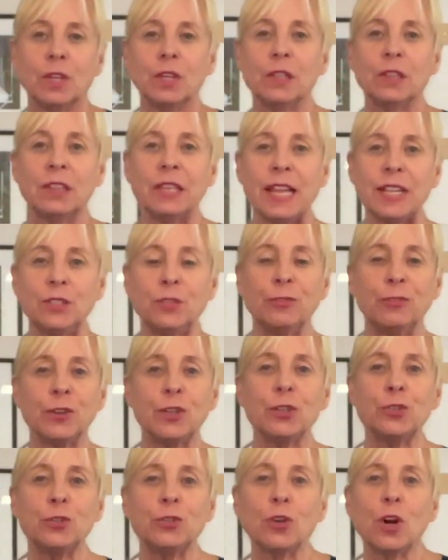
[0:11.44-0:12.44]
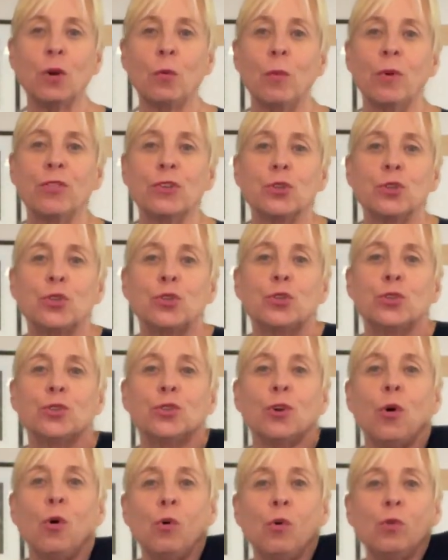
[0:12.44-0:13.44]
Let's first start with a
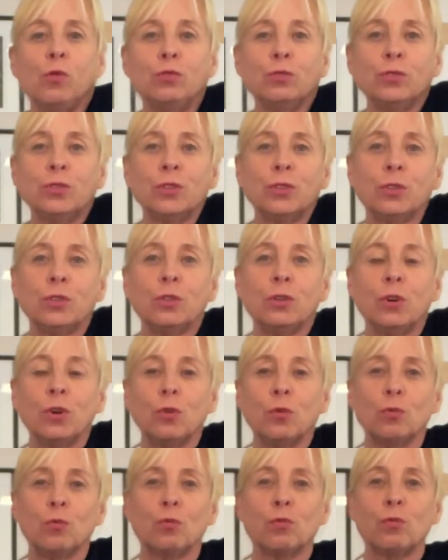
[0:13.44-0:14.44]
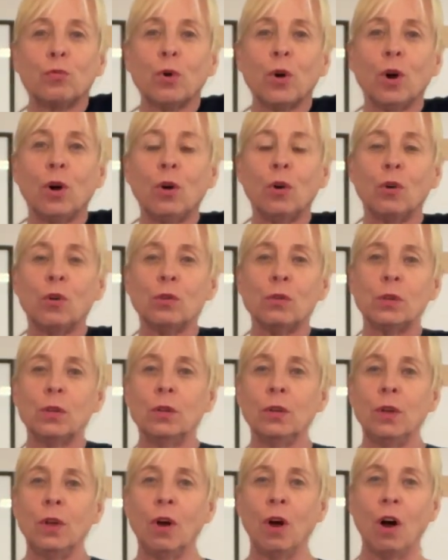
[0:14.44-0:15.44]
shoulder roll
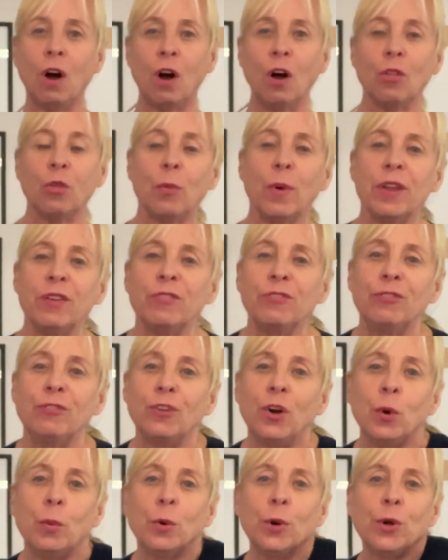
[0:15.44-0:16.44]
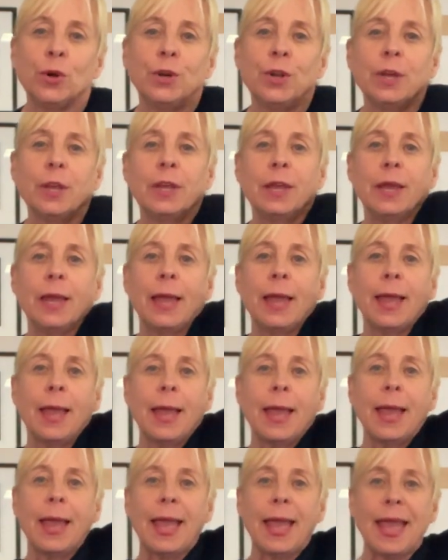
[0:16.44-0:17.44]
all the way forward
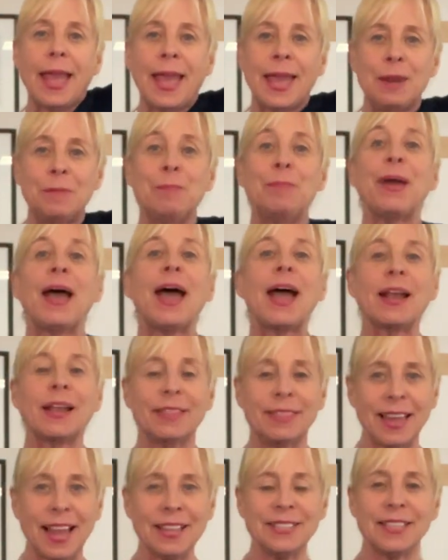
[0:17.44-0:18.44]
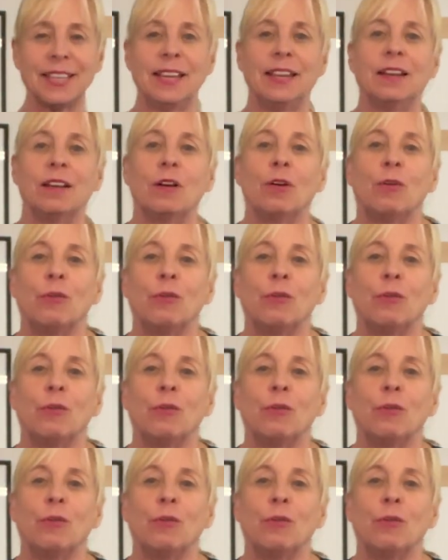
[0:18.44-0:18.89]
and back. That's it.